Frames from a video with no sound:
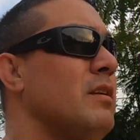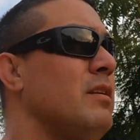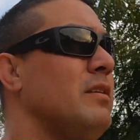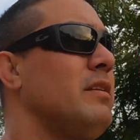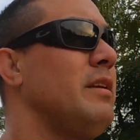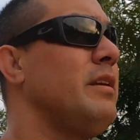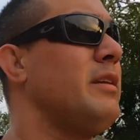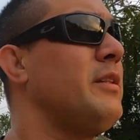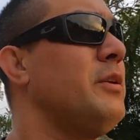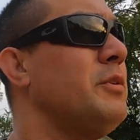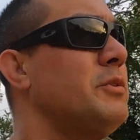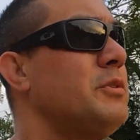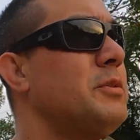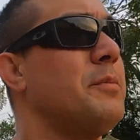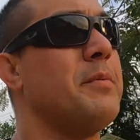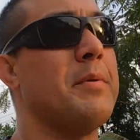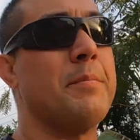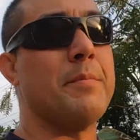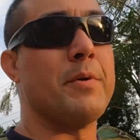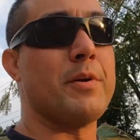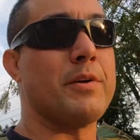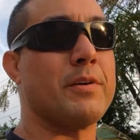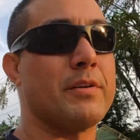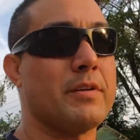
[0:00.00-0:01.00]
get close to my
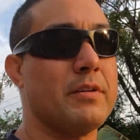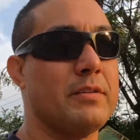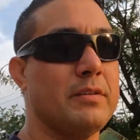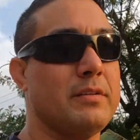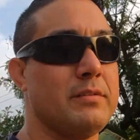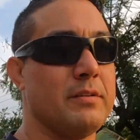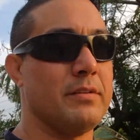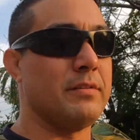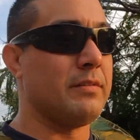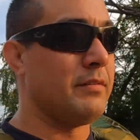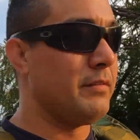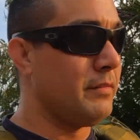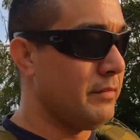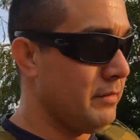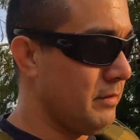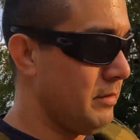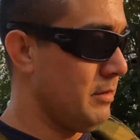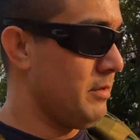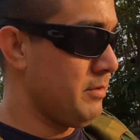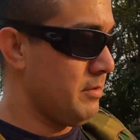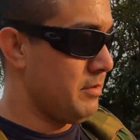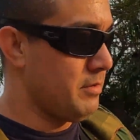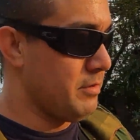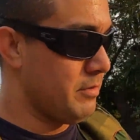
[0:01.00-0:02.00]
mark
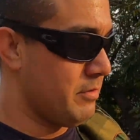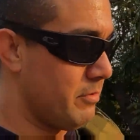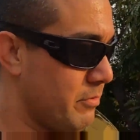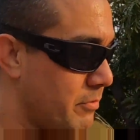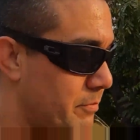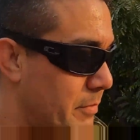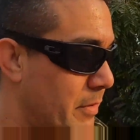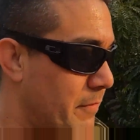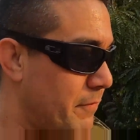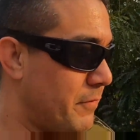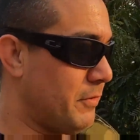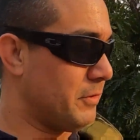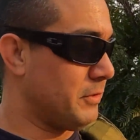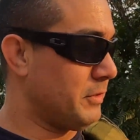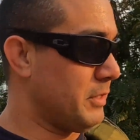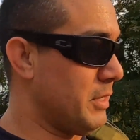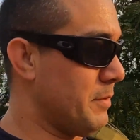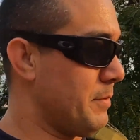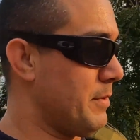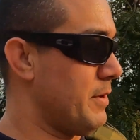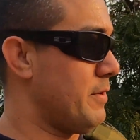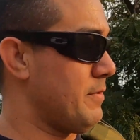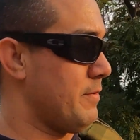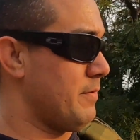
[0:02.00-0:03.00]
for my first
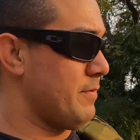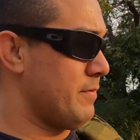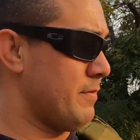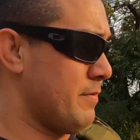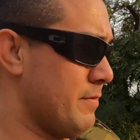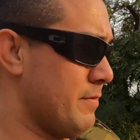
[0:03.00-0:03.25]
time out.